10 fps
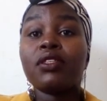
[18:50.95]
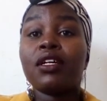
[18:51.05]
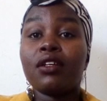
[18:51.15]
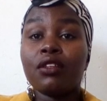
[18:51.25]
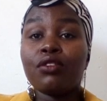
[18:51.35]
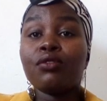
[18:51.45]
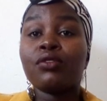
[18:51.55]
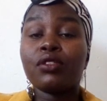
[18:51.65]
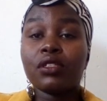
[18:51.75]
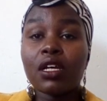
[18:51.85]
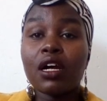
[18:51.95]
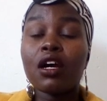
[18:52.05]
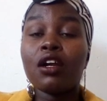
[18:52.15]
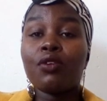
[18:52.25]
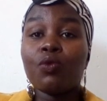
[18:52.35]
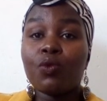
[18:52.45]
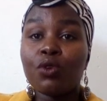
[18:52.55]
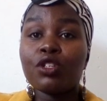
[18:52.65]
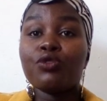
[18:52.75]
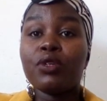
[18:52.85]
then those are
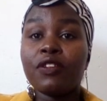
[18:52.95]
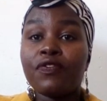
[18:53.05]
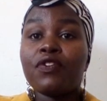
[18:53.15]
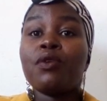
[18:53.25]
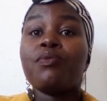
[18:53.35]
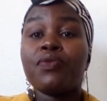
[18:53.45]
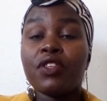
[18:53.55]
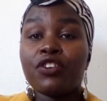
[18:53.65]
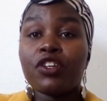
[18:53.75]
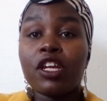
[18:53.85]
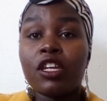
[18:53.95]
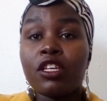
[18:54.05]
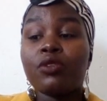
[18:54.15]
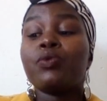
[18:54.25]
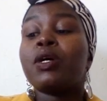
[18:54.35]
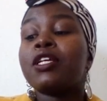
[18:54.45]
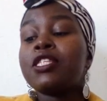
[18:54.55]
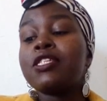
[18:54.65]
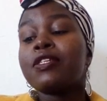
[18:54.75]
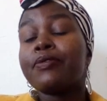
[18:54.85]
what will form the Chinese
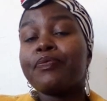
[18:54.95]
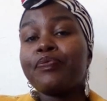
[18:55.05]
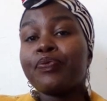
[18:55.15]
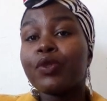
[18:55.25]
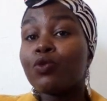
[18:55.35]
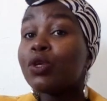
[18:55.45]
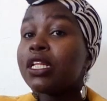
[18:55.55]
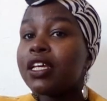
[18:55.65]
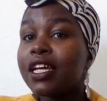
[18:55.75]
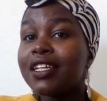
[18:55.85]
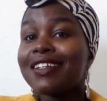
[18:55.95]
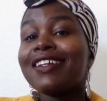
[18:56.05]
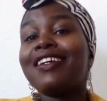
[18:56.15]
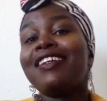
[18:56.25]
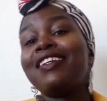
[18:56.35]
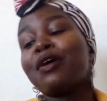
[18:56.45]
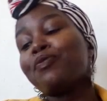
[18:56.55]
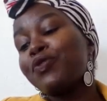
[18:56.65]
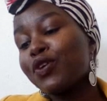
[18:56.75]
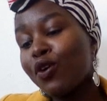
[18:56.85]
words. We'll get in
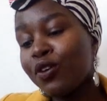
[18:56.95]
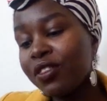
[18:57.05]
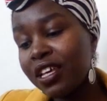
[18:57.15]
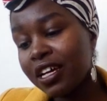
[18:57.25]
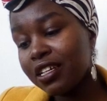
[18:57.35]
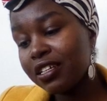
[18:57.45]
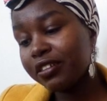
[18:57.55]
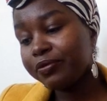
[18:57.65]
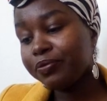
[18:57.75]
depth on that.